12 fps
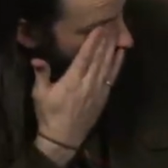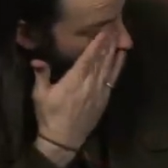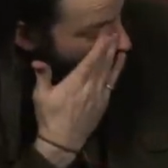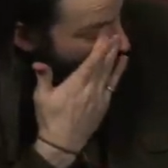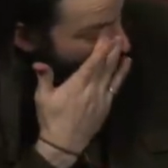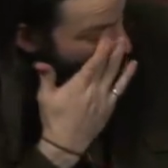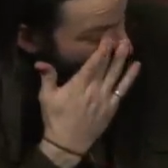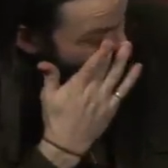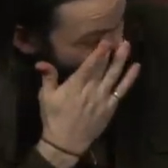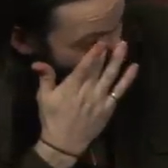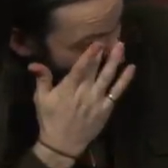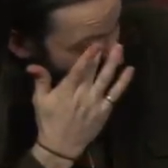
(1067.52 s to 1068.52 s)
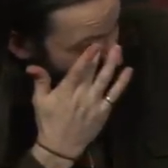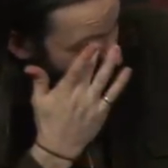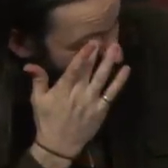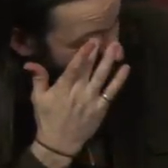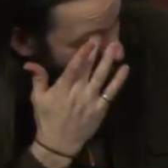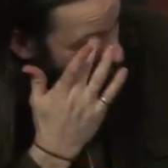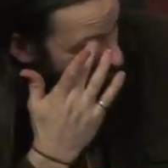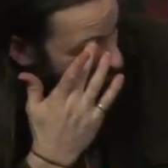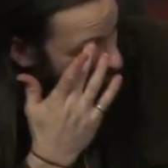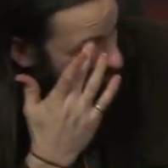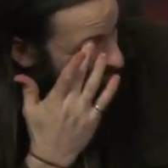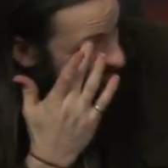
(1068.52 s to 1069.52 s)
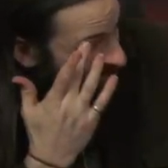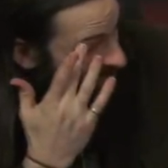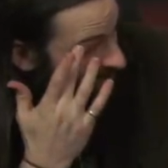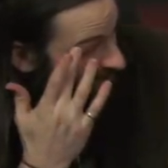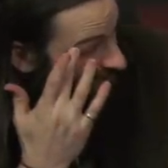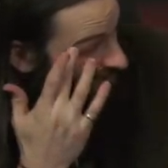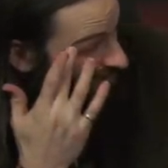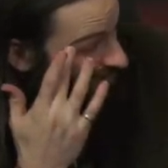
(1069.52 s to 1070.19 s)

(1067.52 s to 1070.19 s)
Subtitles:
This person isn't speaking.